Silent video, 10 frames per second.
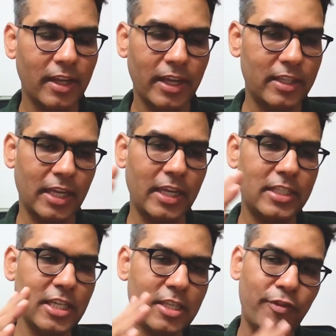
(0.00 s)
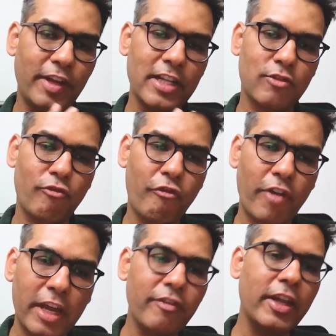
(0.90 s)
It just feels
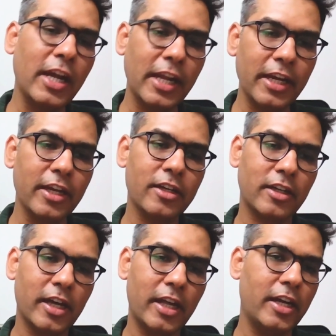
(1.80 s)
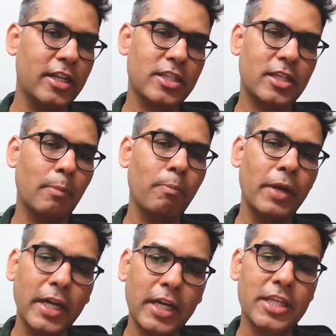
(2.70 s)
very, very linear, and it is
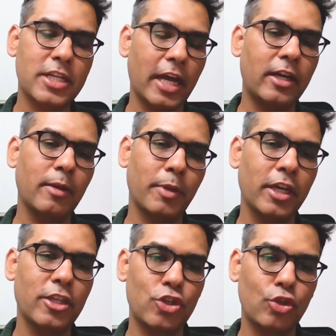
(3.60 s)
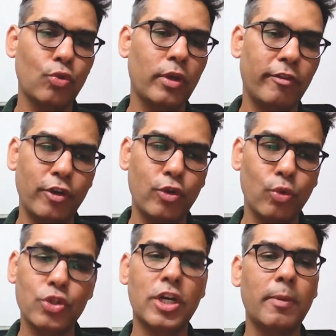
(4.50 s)
completely stacked up against you if you
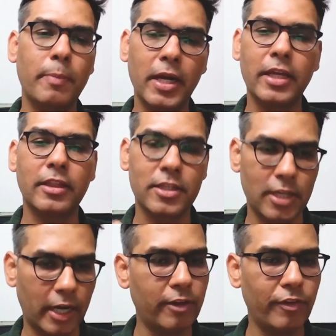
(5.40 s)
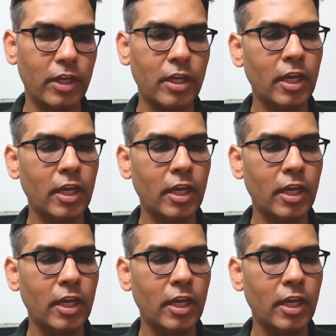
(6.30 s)
don't start building this right away.